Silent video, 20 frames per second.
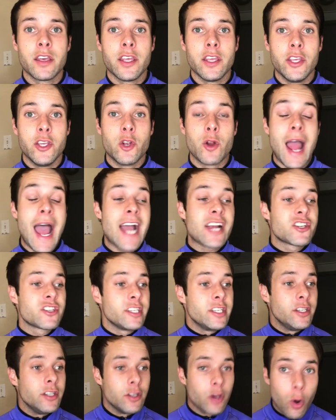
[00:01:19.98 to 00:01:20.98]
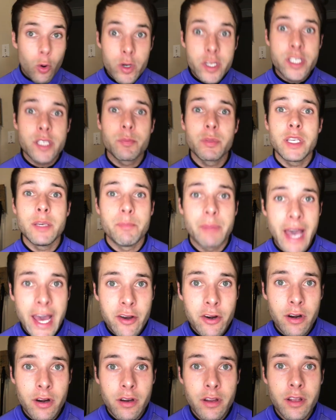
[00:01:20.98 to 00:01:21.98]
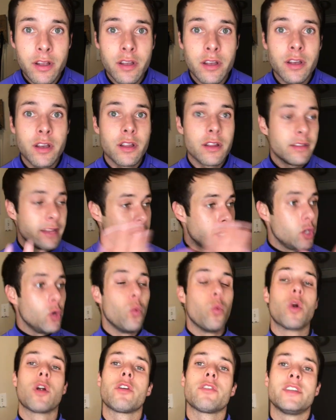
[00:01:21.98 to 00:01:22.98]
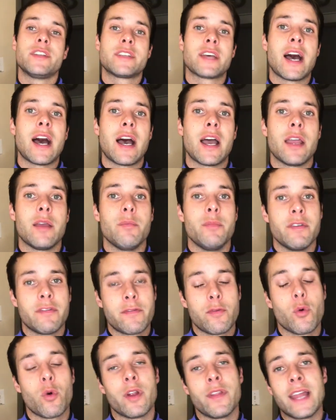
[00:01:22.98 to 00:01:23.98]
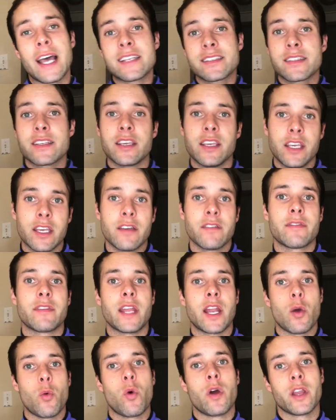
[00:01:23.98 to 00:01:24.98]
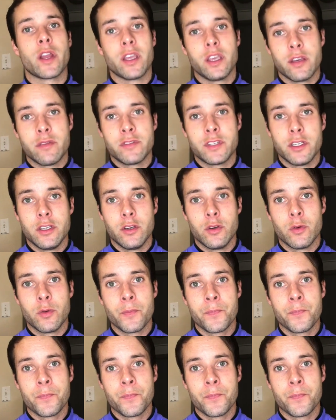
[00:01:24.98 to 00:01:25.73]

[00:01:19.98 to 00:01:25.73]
you're actually noticeably better than you were the time before. And that's the gift that I want to give to you.